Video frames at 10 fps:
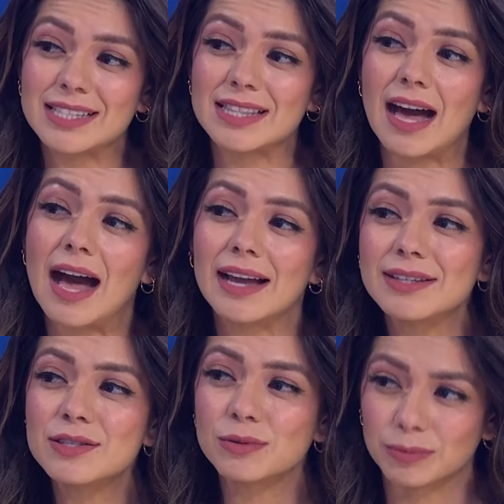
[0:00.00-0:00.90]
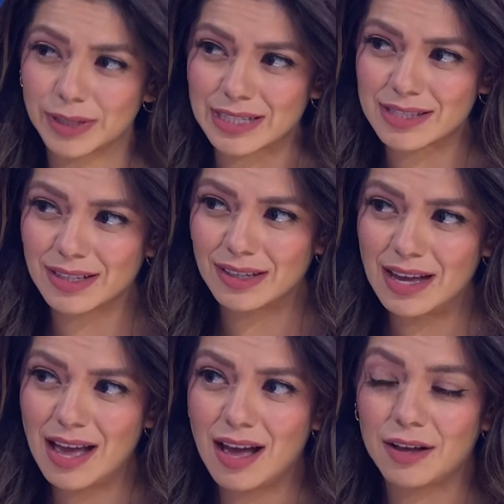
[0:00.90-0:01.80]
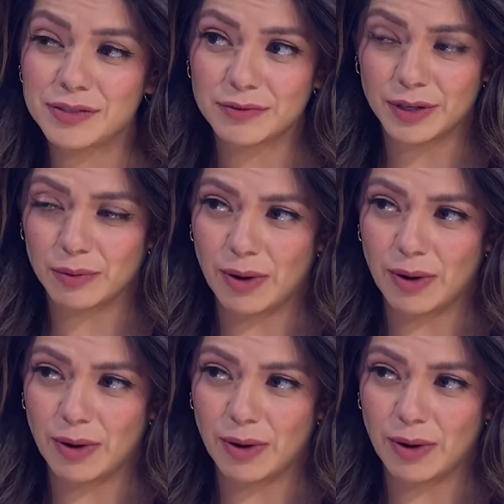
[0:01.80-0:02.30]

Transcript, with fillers: That's the highest risk of severe